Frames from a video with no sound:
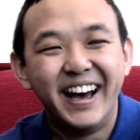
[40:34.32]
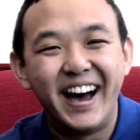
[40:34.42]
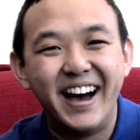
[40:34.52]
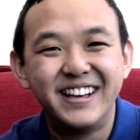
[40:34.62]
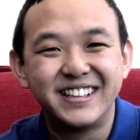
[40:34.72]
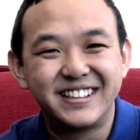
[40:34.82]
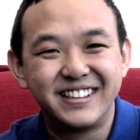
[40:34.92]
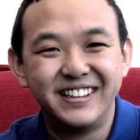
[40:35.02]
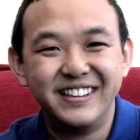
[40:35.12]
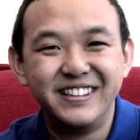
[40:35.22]
I
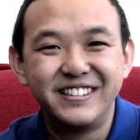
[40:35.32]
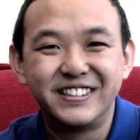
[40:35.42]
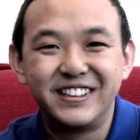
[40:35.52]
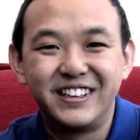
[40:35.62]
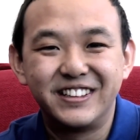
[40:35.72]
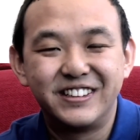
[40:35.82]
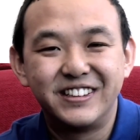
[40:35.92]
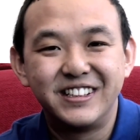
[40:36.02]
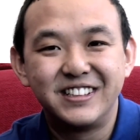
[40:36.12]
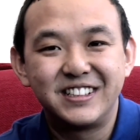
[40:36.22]
still do not know
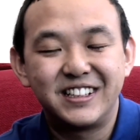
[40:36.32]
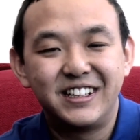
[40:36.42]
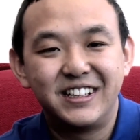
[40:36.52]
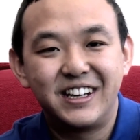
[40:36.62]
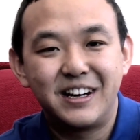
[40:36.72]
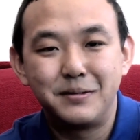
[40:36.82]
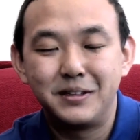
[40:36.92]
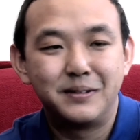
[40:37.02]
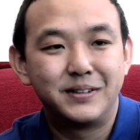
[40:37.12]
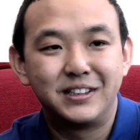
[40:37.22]
his army
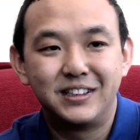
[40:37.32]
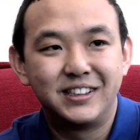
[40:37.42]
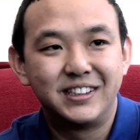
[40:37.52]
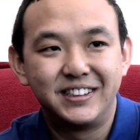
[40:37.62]
number, no.